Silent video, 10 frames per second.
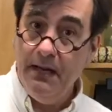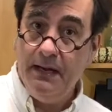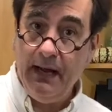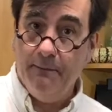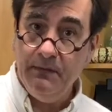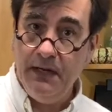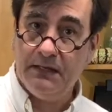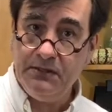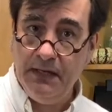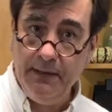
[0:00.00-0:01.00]
Now,
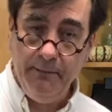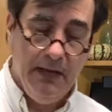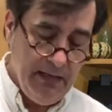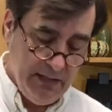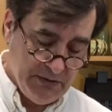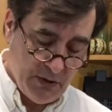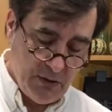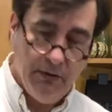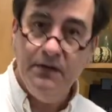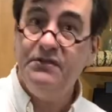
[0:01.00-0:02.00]
next thing is
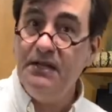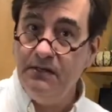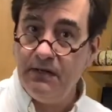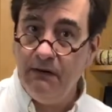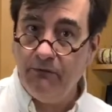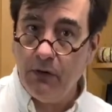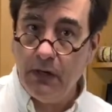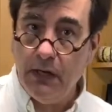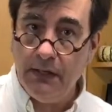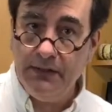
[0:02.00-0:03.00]
our seasoning for our
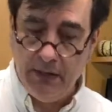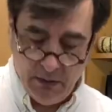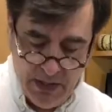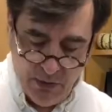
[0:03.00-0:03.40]
cocktail.